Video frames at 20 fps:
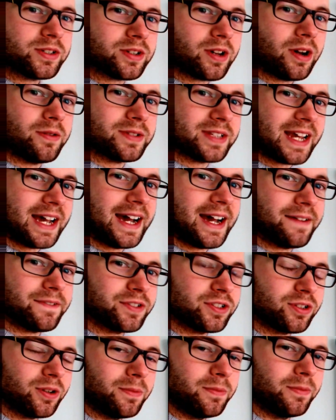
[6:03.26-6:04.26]
going to have
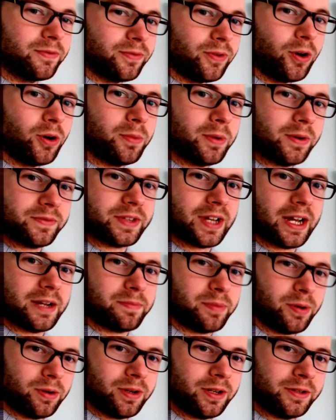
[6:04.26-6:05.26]
some form of
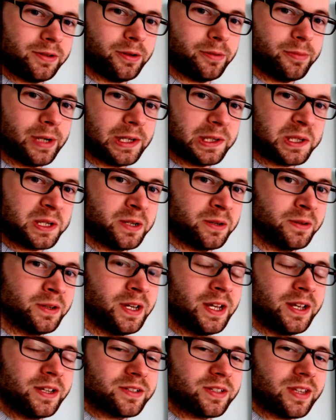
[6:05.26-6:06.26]
dipole in your molecule.
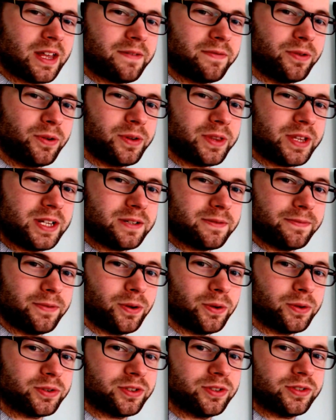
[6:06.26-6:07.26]
So therefore, these
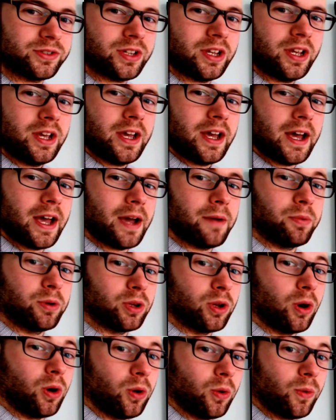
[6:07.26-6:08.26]
forces
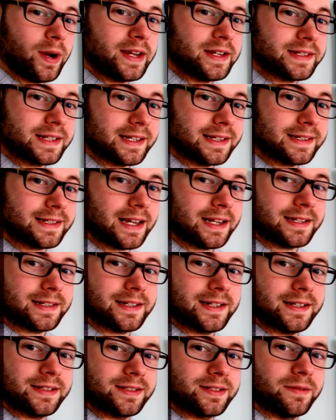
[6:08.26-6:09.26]
will always
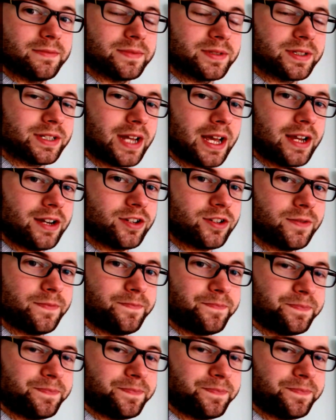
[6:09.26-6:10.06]
exist at some stage.